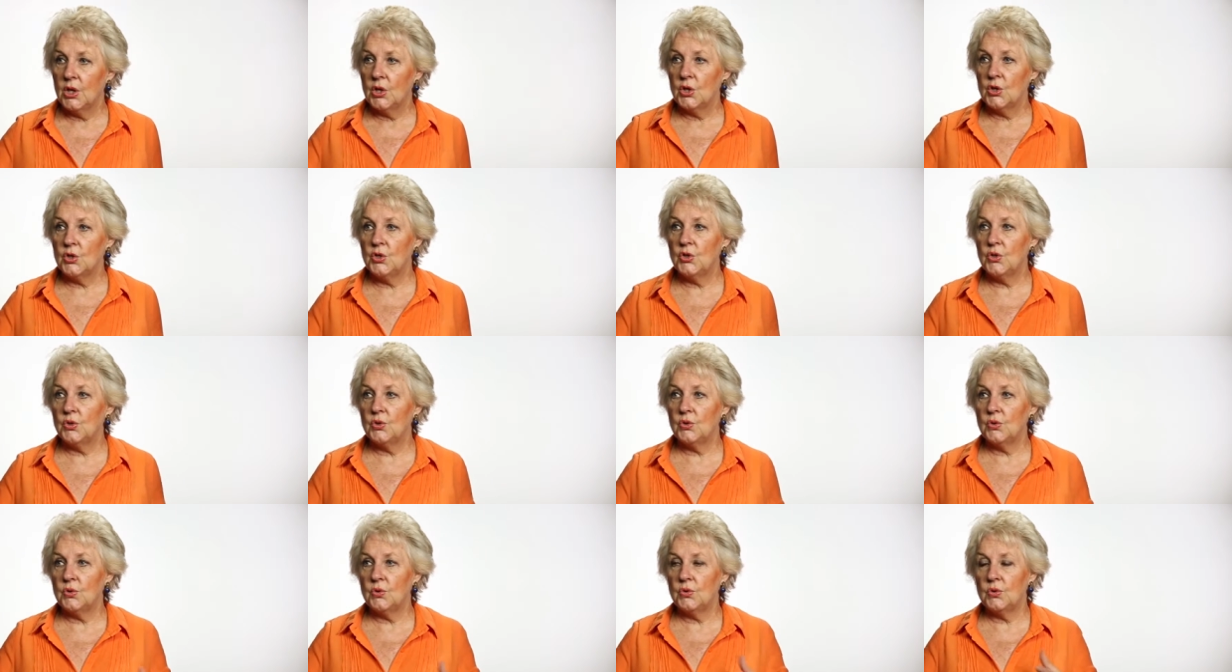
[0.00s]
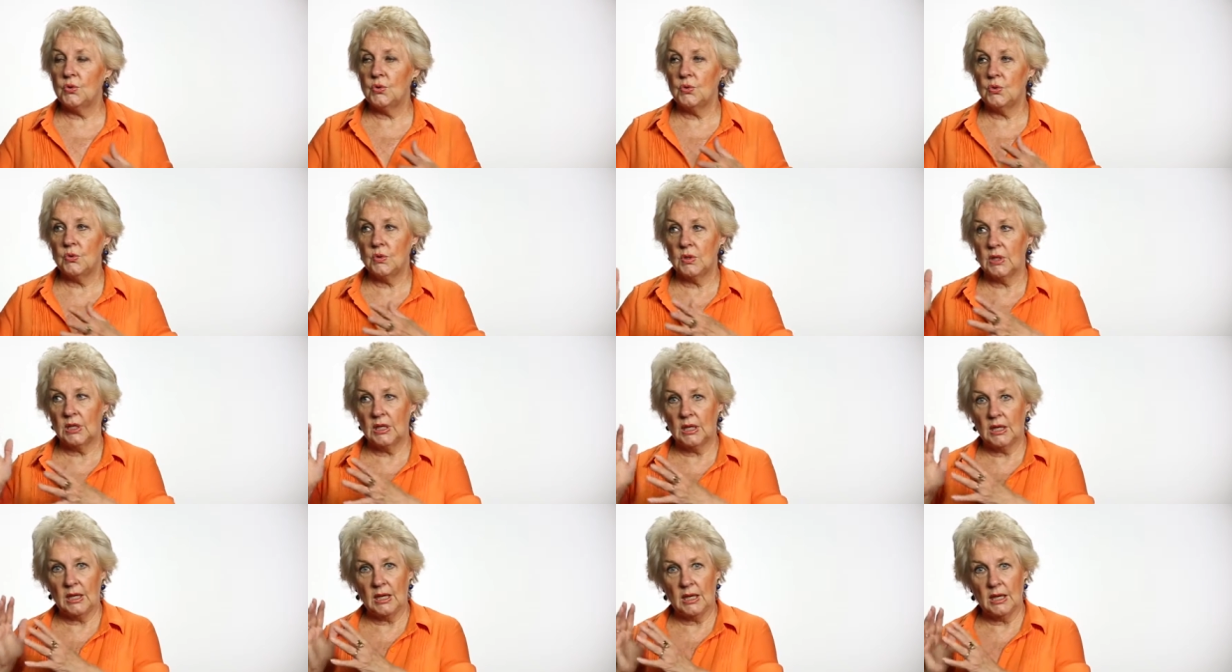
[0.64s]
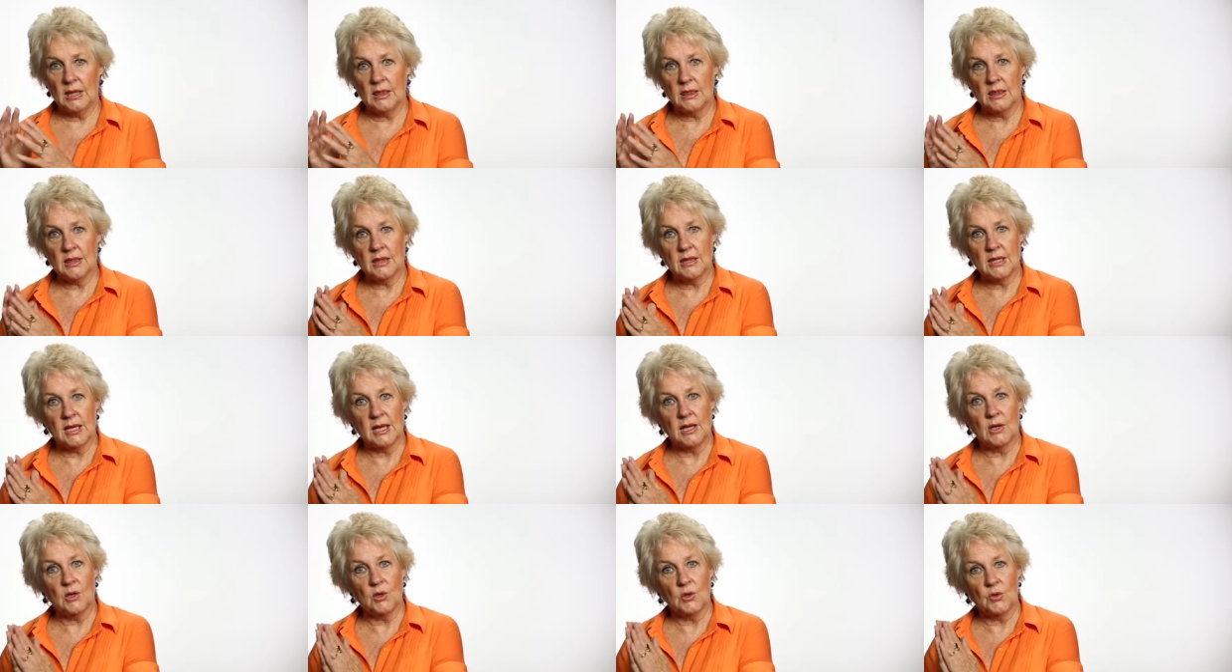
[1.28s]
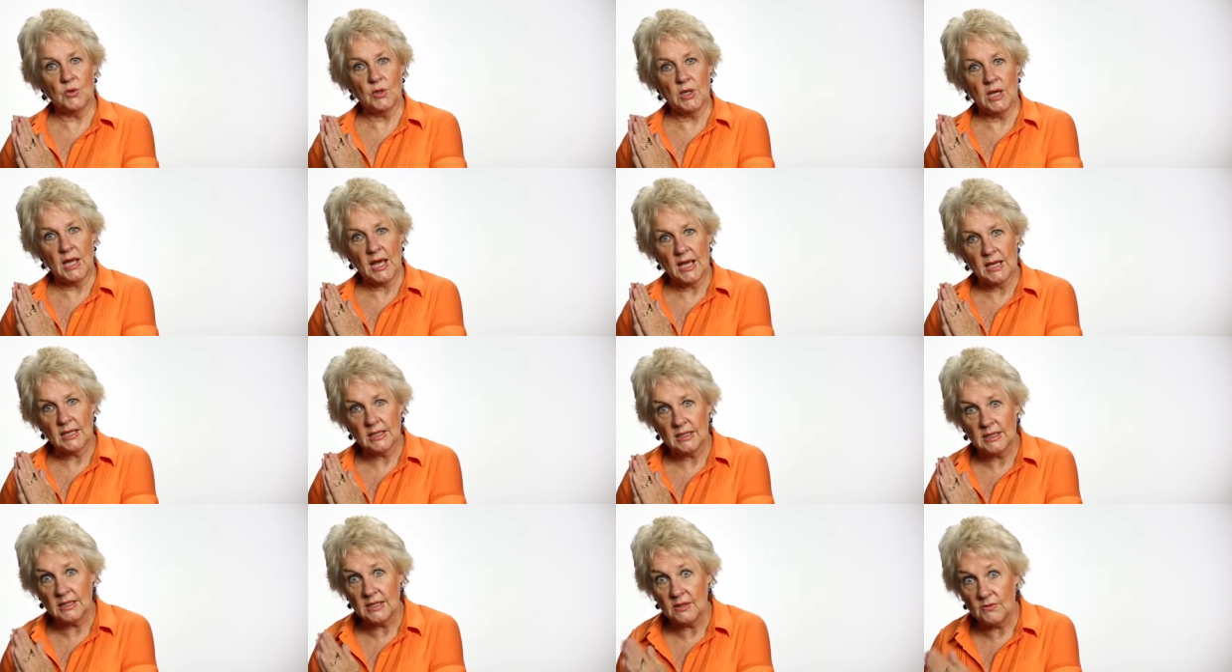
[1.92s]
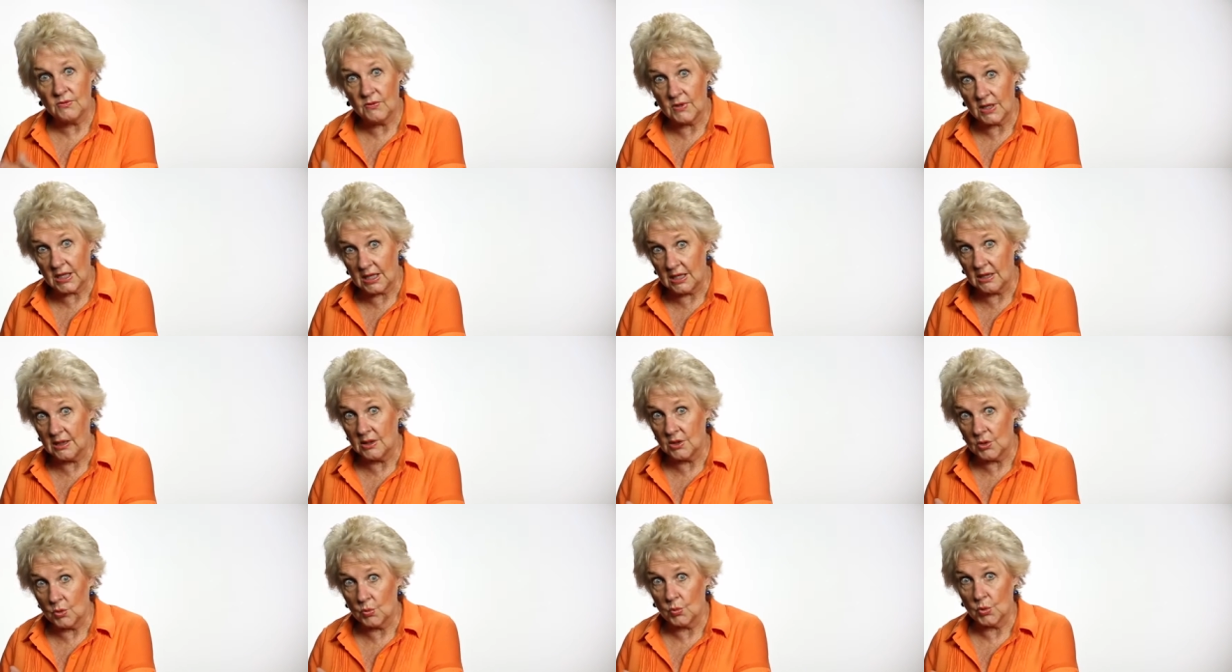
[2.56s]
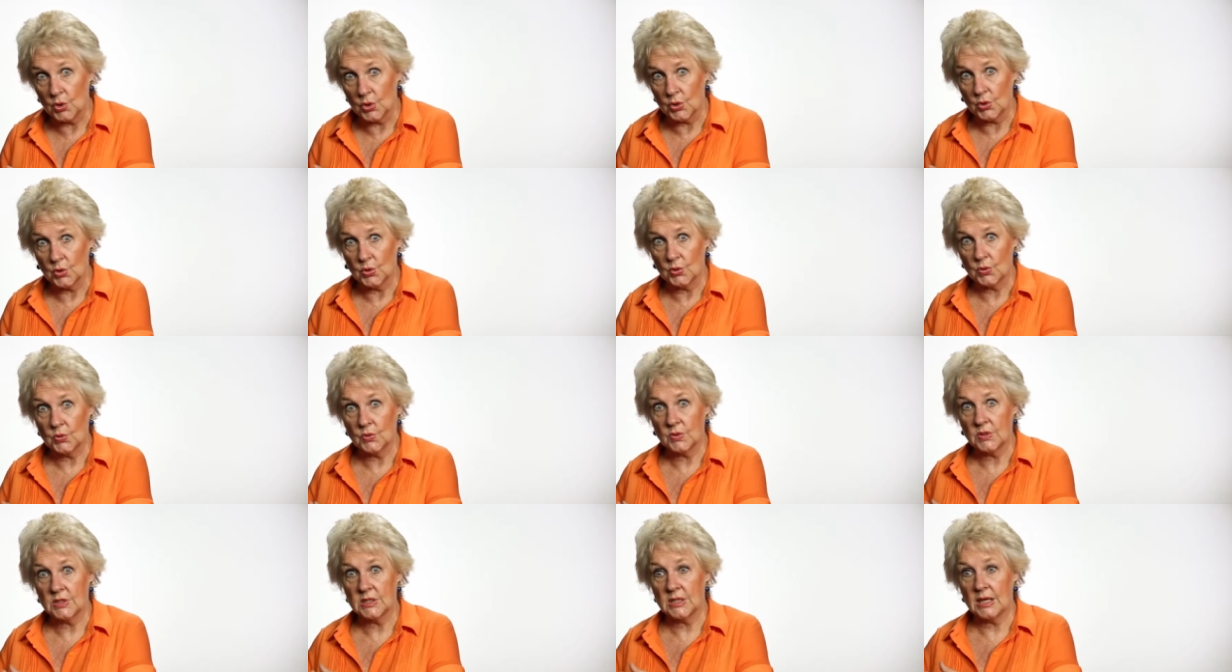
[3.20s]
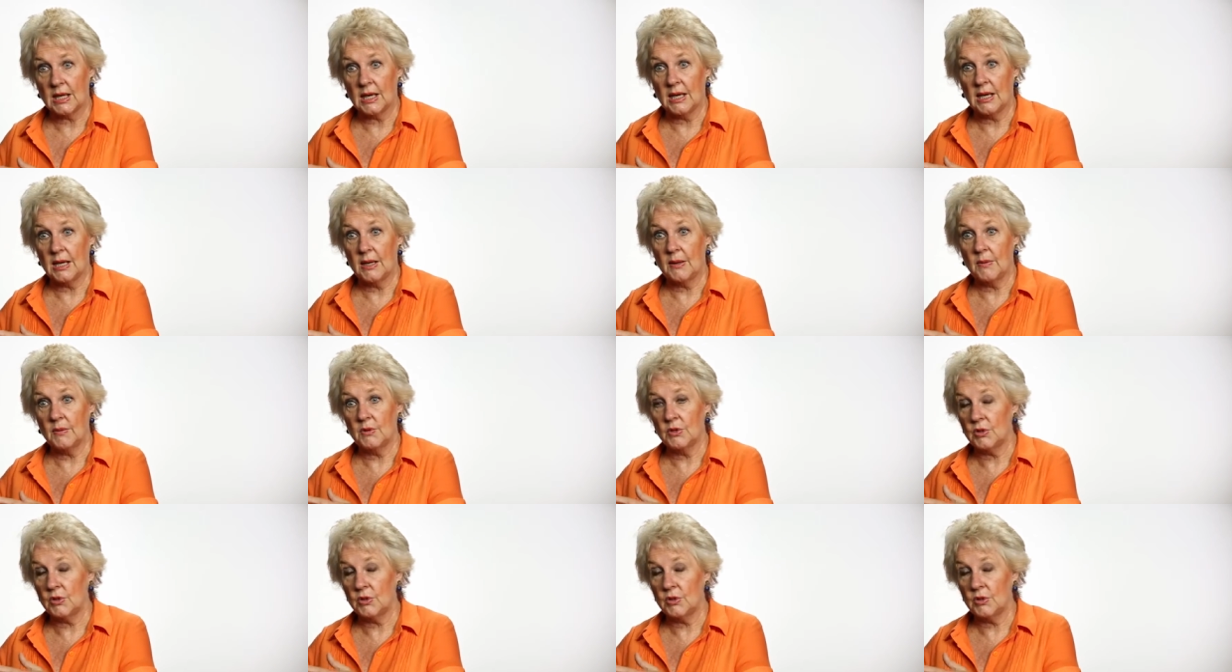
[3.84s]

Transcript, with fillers: you can then learn how to live in the world, uh,